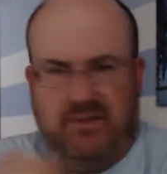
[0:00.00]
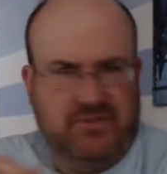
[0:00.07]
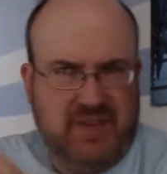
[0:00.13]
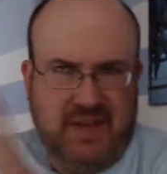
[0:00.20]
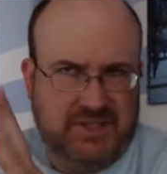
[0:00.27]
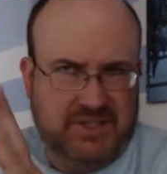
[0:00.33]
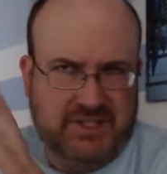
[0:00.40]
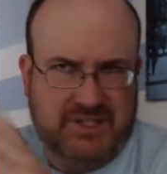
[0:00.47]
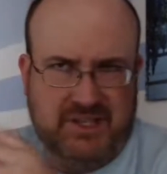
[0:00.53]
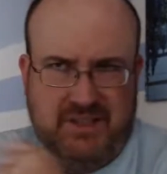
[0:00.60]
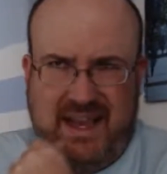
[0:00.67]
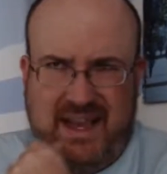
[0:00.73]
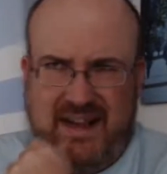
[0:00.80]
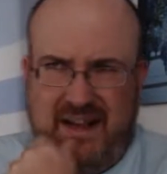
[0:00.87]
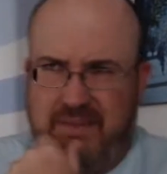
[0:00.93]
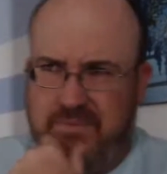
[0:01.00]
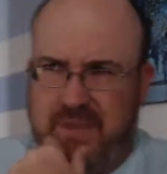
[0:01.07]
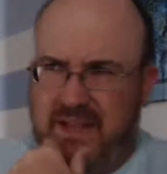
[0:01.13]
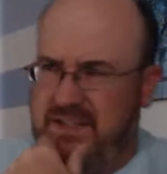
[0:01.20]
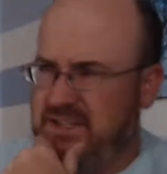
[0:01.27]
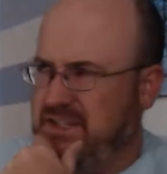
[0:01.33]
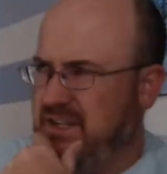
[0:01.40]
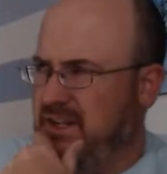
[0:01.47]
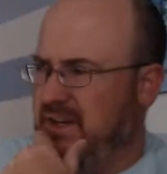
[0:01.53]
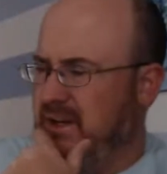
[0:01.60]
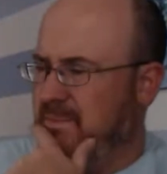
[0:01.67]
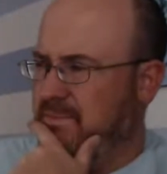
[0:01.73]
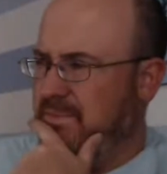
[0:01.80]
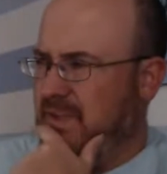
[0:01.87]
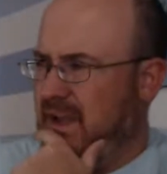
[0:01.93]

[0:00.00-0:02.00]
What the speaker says: If you haven't seen that, I just did a